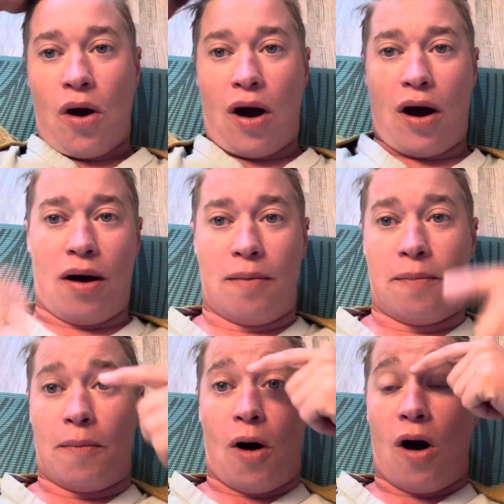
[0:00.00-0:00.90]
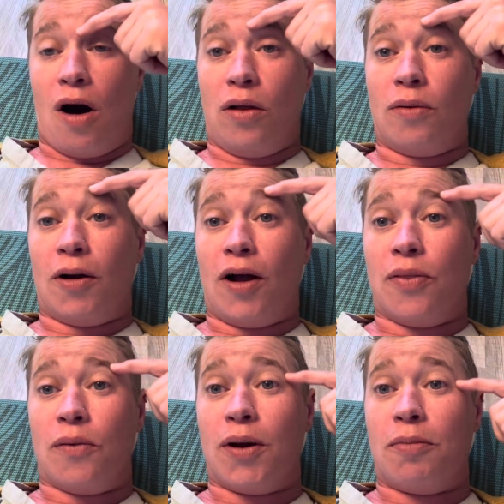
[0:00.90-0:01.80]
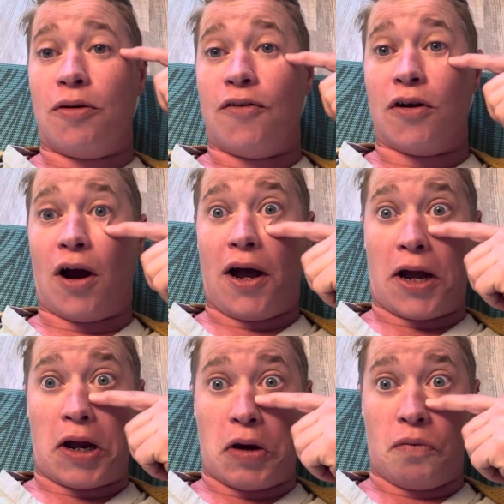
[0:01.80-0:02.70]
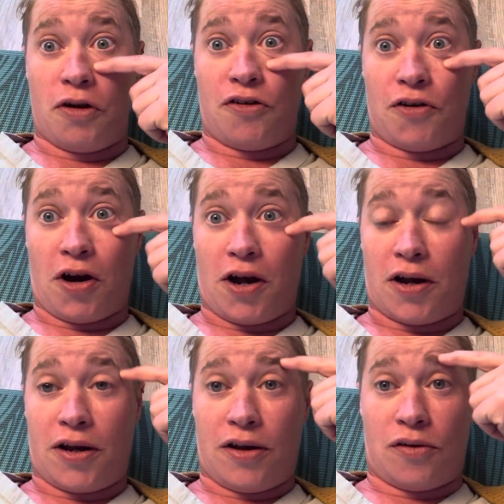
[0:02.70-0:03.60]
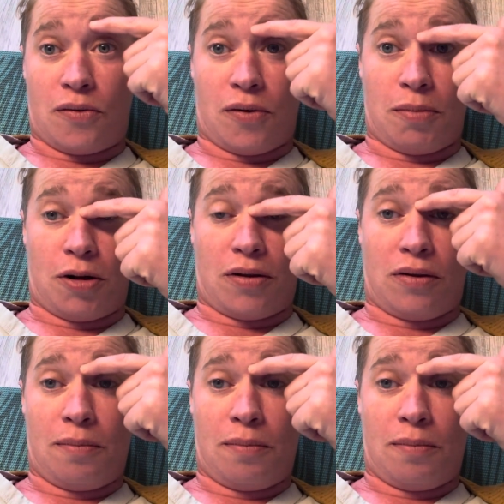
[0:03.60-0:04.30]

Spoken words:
All around the ridge of your eye is an orbital